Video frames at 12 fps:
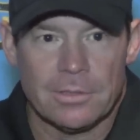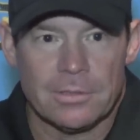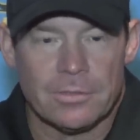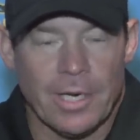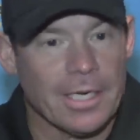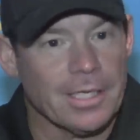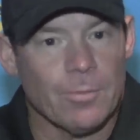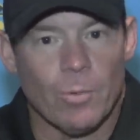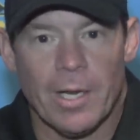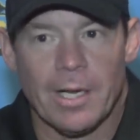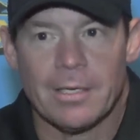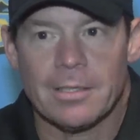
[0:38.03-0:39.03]
try to keep
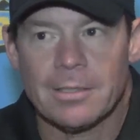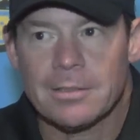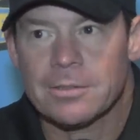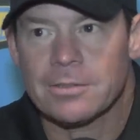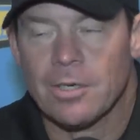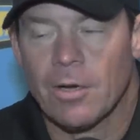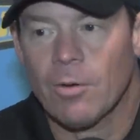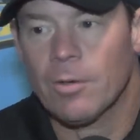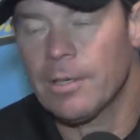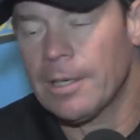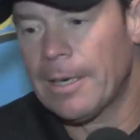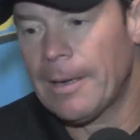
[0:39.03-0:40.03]
winning. So,
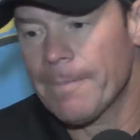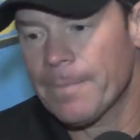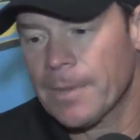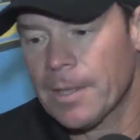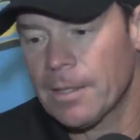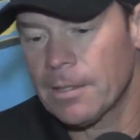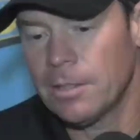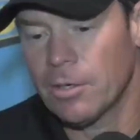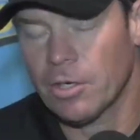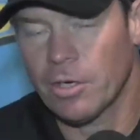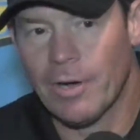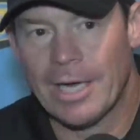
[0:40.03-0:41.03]
um, you know,
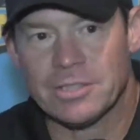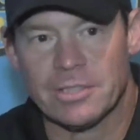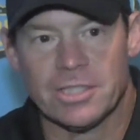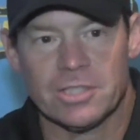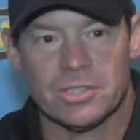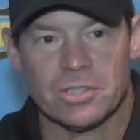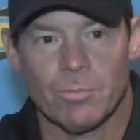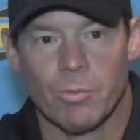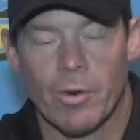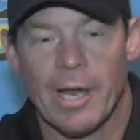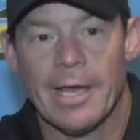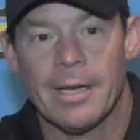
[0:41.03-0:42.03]
congratulations to
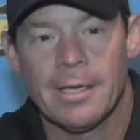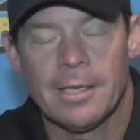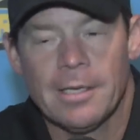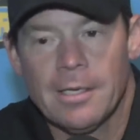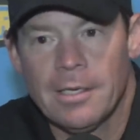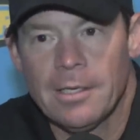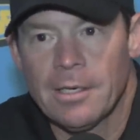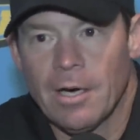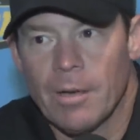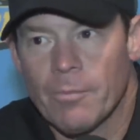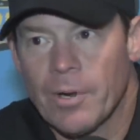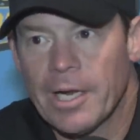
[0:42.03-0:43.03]
Brett
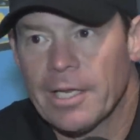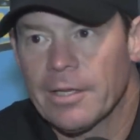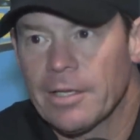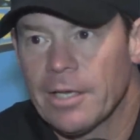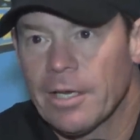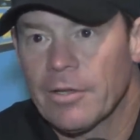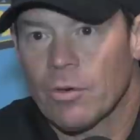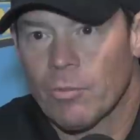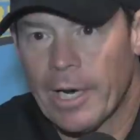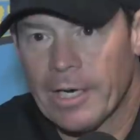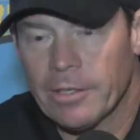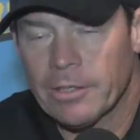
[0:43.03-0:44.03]
on breaking the, the
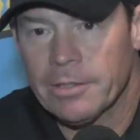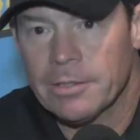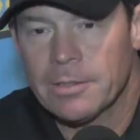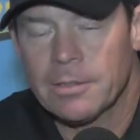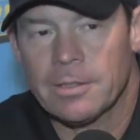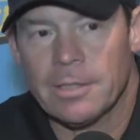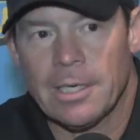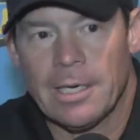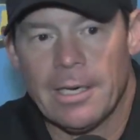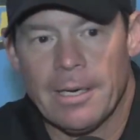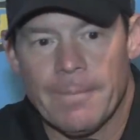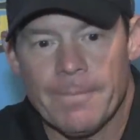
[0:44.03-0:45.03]
record.
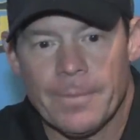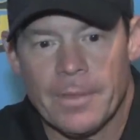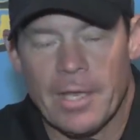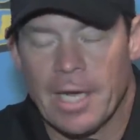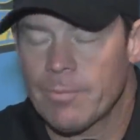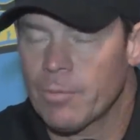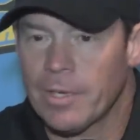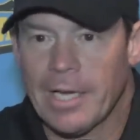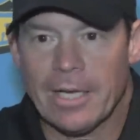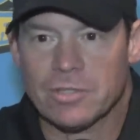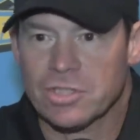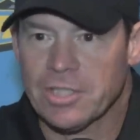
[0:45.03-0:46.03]
Um, thought he played
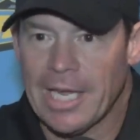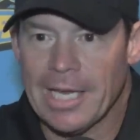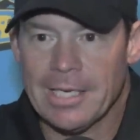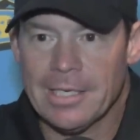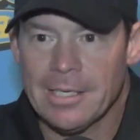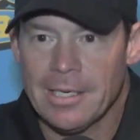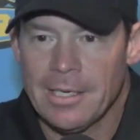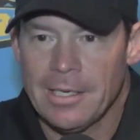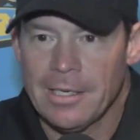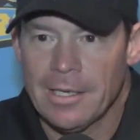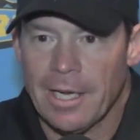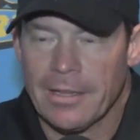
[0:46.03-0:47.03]
outstanding.
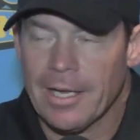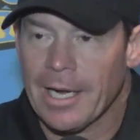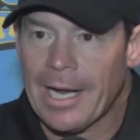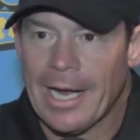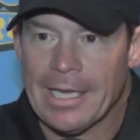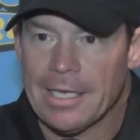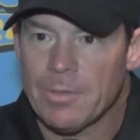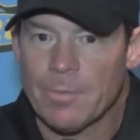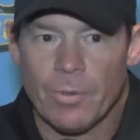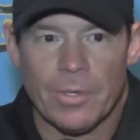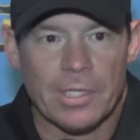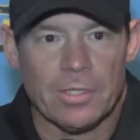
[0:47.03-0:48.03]
I thought Kaimi
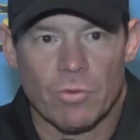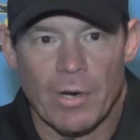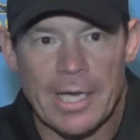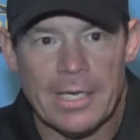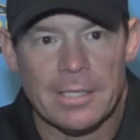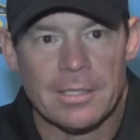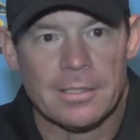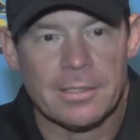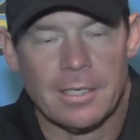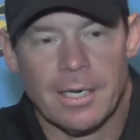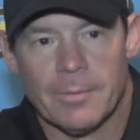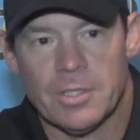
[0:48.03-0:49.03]
played great.
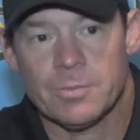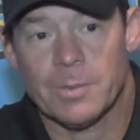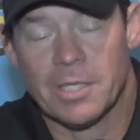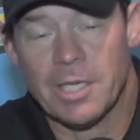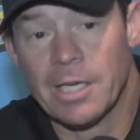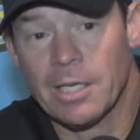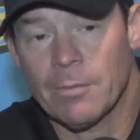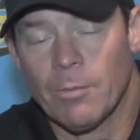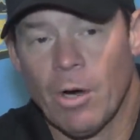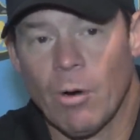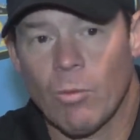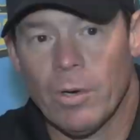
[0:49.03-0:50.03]
Um, he's been kicking the
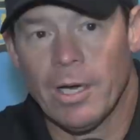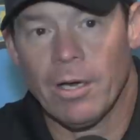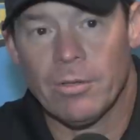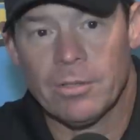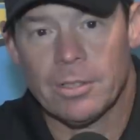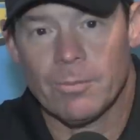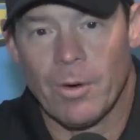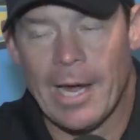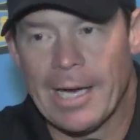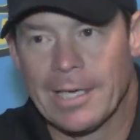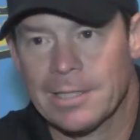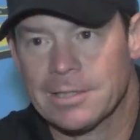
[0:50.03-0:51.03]
ball well in
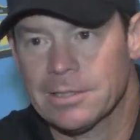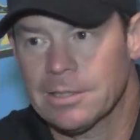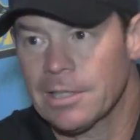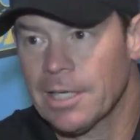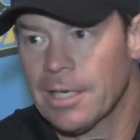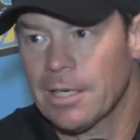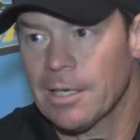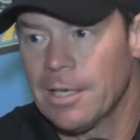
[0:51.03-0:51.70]
practice, and, and